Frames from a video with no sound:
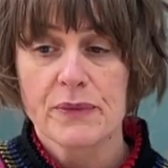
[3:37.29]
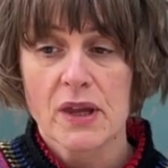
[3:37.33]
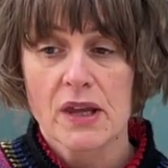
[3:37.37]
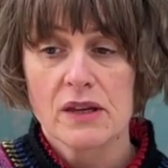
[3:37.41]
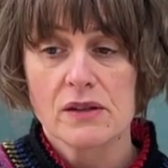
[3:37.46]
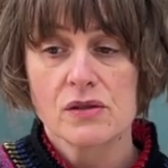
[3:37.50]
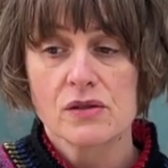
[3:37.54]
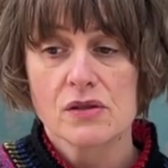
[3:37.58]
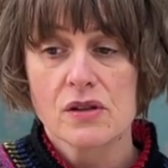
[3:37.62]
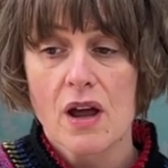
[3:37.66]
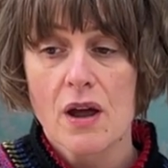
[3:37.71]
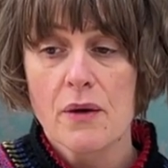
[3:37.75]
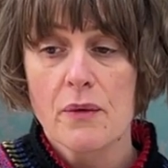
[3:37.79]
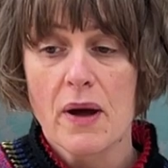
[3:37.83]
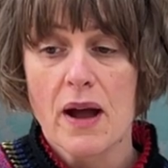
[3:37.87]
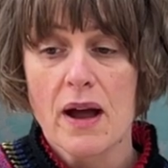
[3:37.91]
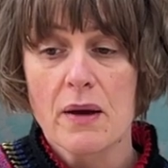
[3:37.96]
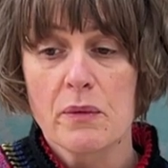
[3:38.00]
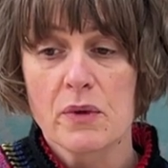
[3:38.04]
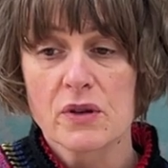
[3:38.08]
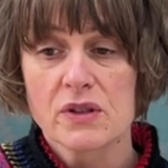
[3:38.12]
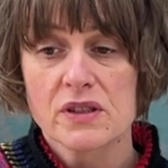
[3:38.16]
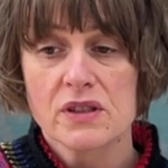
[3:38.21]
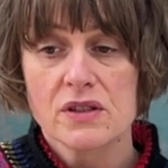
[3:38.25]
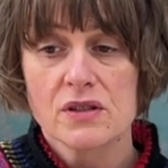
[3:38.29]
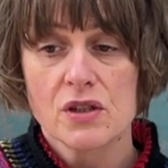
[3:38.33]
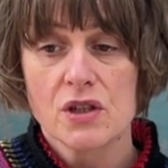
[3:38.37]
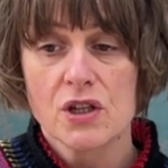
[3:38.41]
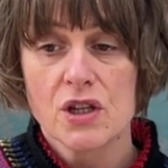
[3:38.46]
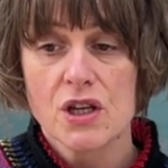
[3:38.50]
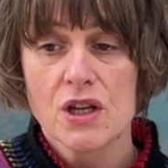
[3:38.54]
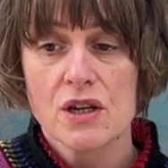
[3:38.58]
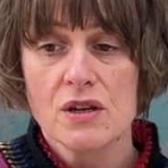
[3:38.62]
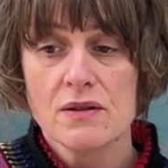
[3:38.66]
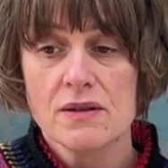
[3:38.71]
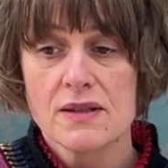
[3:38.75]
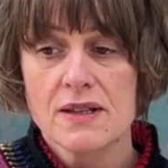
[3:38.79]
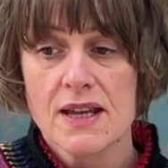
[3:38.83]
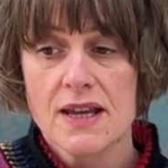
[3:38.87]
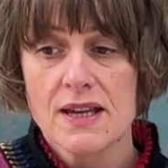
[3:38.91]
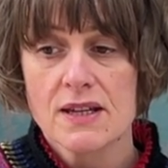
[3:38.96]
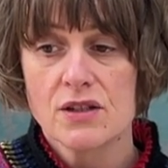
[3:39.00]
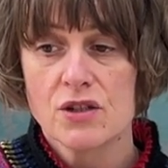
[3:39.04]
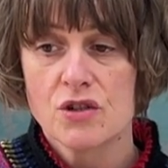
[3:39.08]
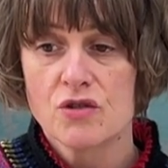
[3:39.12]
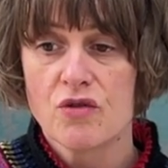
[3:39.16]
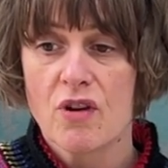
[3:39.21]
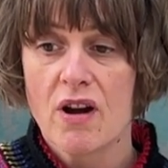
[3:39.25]
So I wanted to use
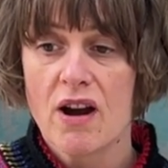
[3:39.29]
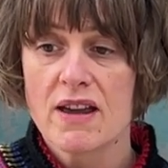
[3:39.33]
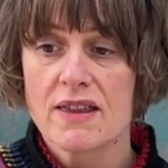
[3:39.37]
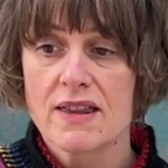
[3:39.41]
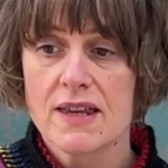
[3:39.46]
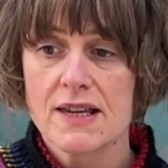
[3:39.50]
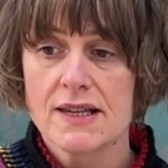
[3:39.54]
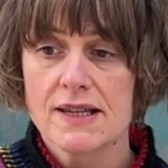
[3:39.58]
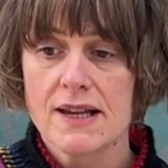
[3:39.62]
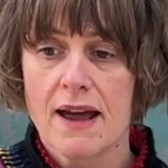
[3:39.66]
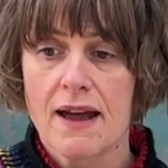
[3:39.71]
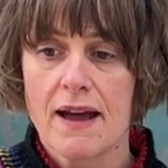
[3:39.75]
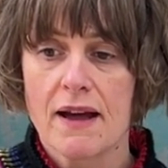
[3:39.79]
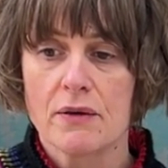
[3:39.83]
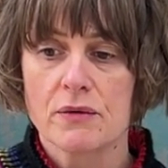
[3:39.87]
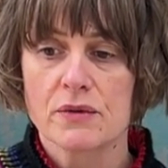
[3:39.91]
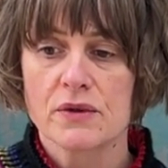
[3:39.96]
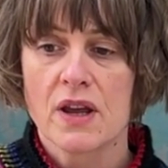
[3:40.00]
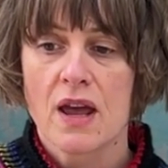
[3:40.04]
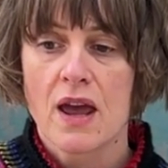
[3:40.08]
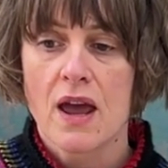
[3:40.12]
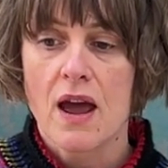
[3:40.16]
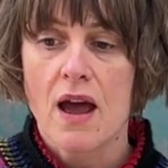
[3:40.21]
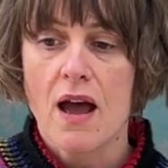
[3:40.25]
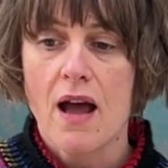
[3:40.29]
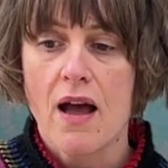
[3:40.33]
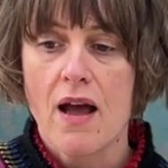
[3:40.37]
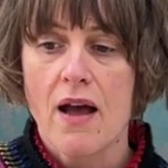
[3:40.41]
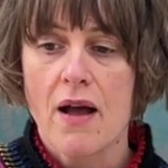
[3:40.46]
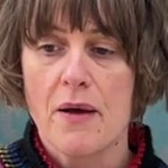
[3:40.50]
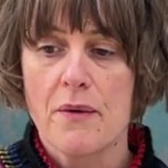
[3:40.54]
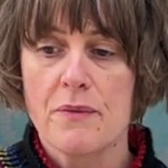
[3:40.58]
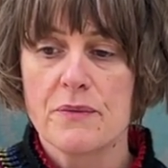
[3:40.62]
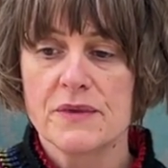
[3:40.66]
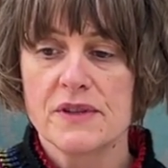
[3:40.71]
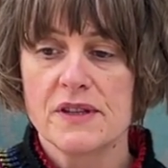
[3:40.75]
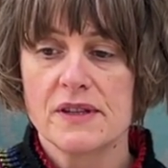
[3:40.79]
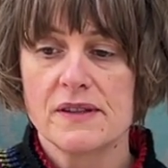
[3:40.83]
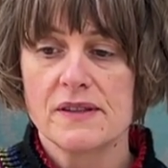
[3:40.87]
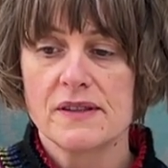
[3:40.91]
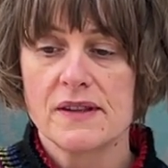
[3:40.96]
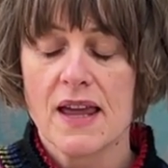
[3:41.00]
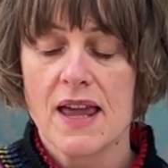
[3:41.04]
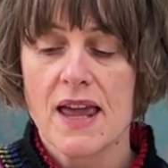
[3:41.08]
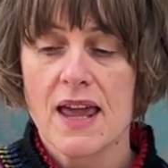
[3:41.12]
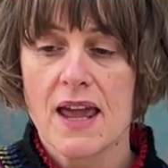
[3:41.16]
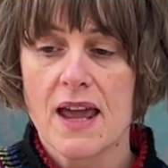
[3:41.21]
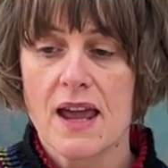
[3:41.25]
these, to try these out, to
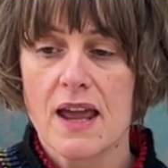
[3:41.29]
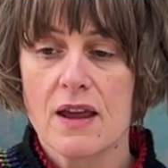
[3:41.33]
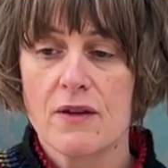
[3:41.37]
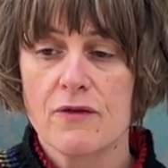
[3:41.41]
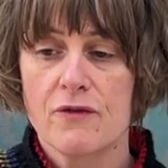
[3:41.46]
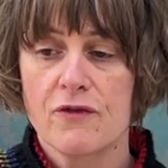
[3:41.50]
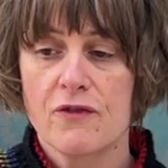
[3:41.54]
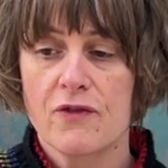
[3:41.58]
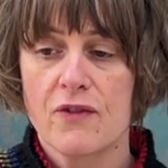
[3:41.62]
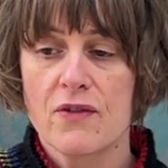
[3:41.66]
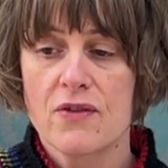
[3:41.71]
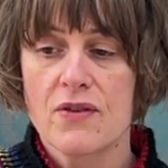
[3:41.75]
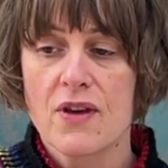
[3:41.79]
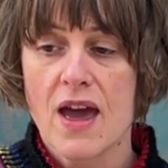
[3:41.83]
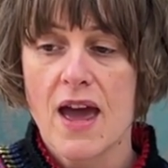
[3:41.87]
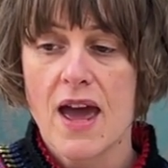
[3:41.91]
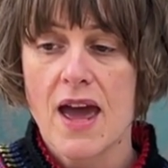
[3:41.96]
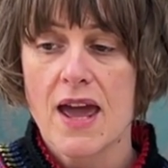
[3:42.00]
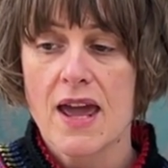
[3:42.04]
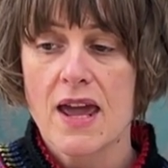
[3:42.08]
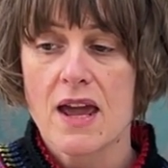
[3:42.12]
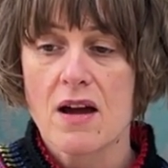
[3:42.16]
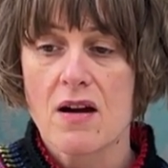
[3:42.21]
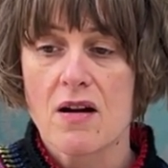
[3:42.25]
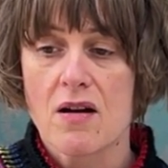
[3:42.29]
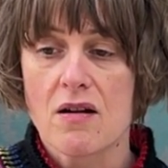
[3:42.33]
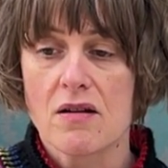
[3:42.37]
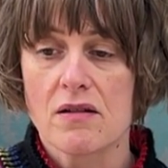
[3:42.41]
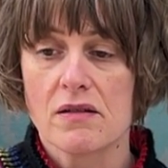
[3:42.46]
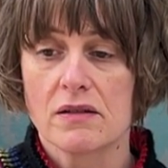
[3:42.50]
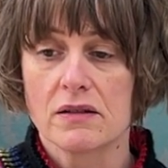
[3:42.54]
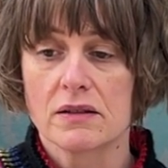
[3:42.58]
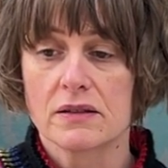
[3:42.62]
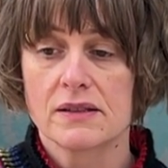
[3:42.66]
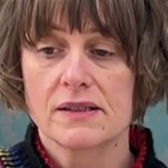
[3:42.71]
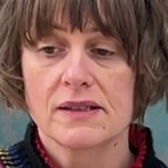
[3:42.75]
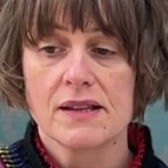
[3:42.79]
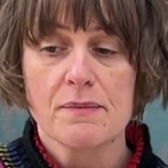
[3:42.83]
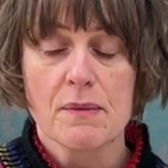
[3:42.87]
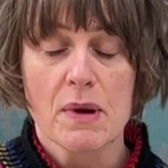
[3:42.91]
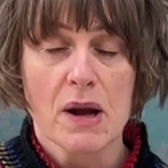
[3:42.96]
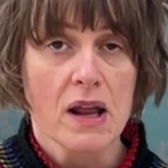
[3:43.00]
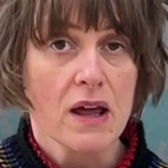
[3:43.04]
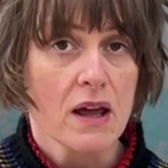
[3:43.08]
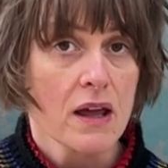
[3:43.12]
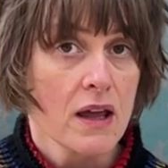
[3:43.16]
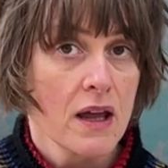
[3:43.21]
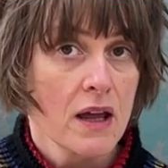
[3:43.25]
see if they are
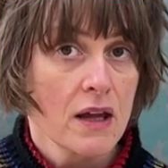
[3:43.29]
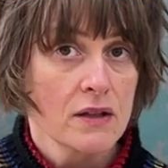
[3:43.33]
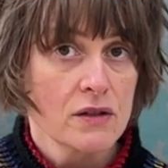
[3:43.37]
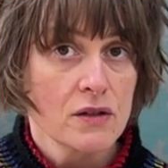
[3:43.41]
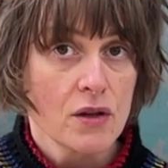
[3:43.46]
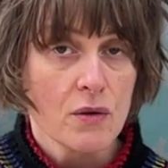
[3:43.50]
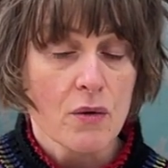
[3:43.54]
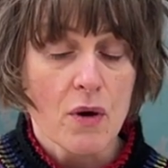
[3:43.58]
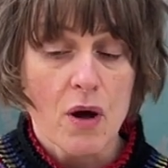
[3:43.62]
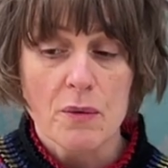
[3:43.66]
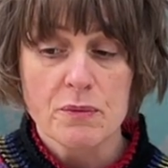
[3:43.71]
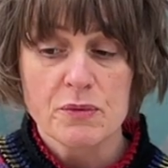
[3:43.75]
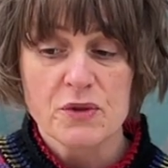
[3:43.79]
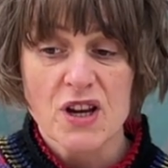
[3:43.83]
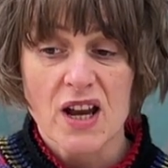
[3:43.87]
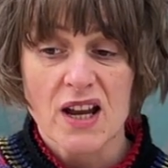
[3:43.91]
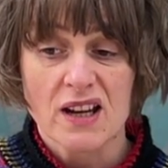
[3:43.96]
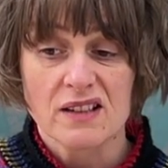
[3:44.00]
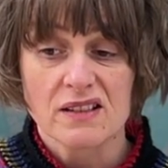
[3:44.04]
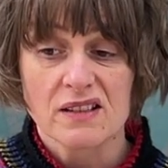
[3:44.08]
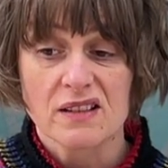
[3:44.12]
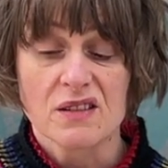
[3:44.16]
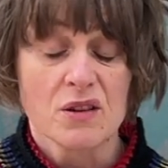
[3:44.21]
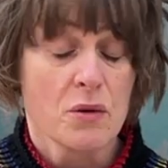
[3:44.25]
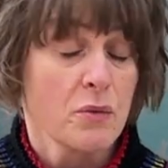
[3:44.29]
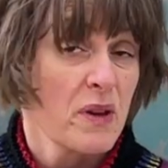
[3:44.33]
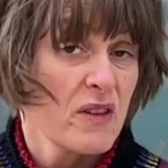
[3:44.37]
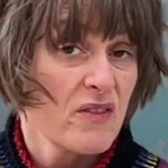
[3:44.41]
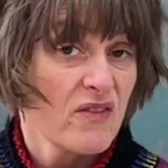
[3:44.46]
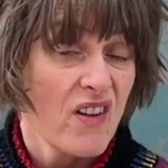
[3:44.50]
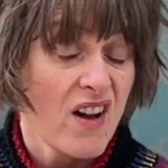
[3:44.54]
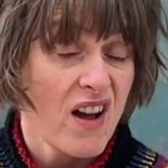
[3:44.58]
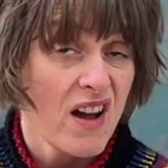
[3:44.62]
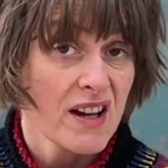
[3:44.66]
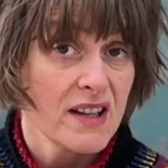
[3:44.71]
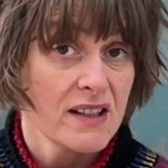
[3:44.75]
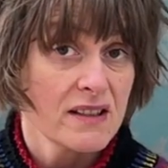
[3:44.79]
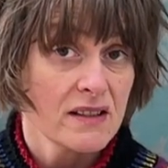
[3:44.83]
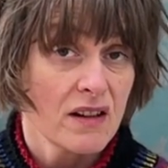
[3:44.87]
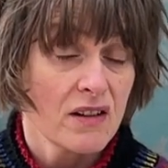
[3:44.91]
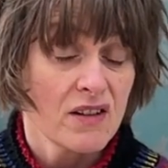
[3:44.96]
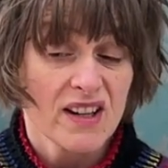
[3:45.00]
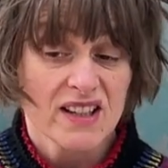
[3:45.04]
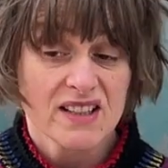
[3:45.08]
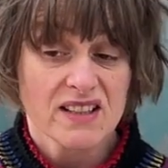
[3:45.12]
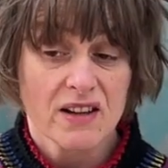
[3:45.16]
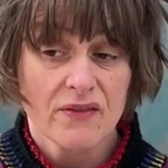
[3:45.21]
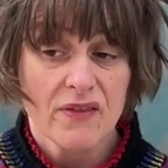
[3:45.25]
similar to objects that we find on
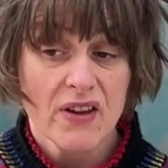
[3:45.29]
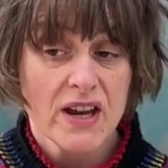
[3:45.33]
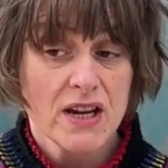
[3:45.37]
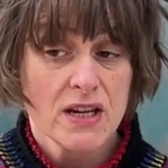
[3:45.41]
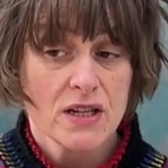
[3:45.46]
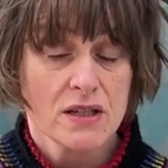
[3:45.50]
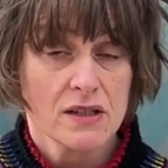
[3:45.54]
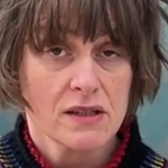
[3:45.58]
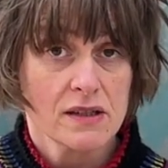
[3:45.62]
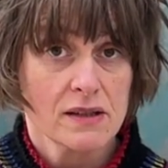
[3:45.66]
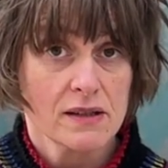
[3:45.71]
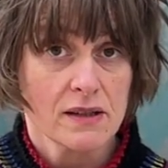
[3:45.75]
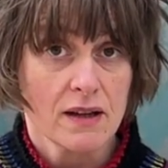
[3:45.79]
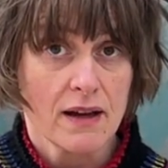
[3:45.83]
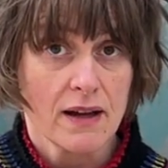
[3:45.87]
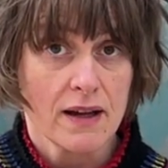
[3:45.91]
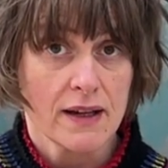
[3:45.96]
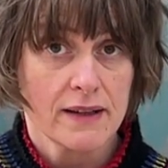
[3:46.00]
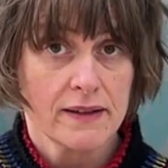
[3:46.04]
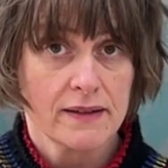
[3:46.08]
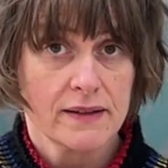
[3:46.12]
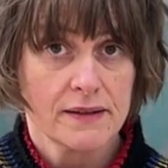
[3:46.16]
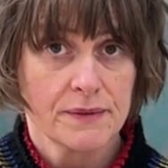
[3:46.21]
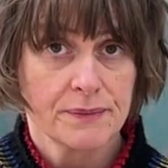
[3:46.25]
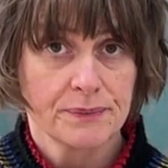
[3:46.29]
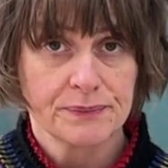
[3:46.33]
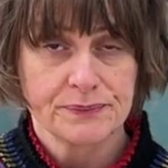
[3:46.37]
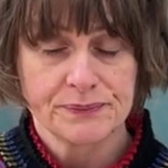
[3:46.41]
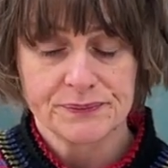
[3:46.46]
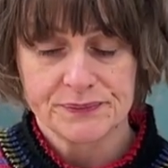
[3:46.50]
excavation sites.